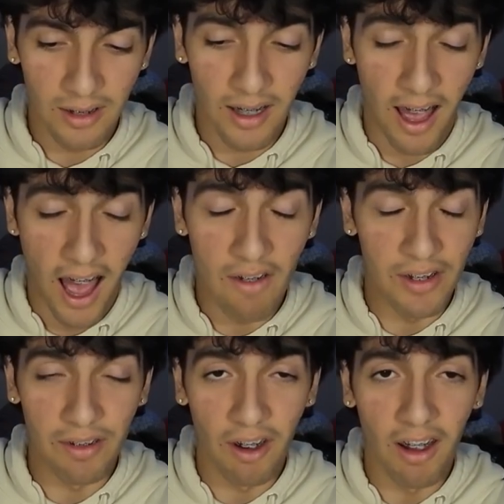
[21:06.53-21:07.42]

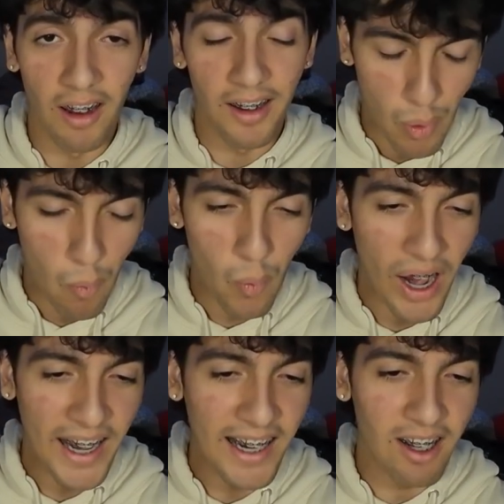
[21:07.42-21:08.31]
having fun? Or
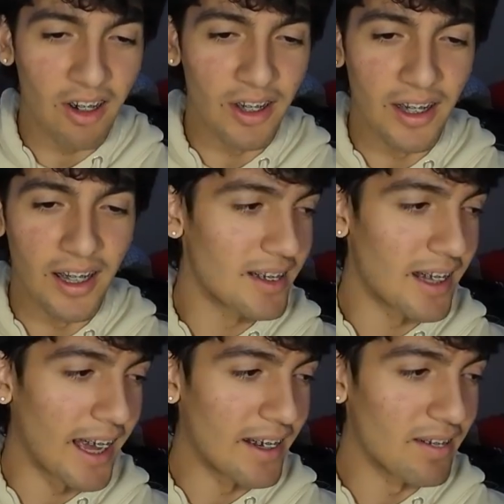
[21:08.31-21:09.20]
I get called
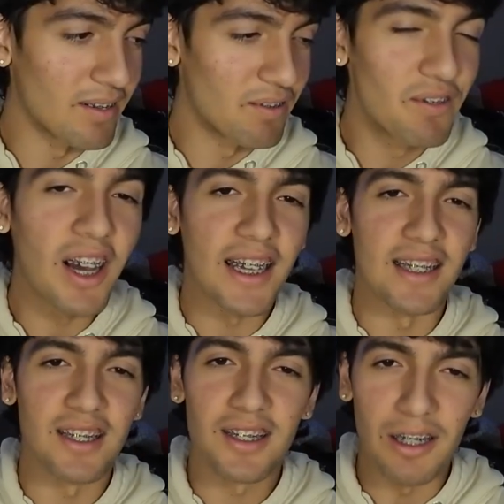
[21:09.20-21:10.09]

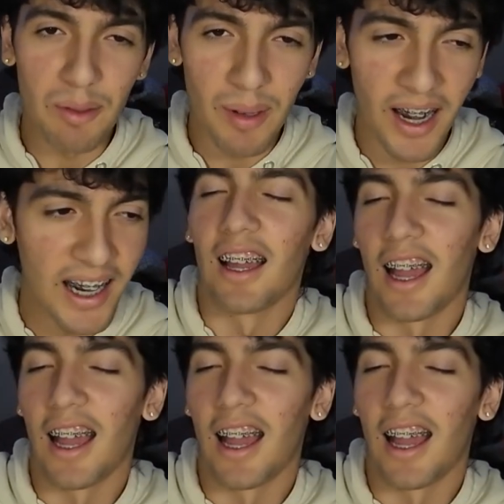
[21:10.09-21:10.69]
fucking stupid.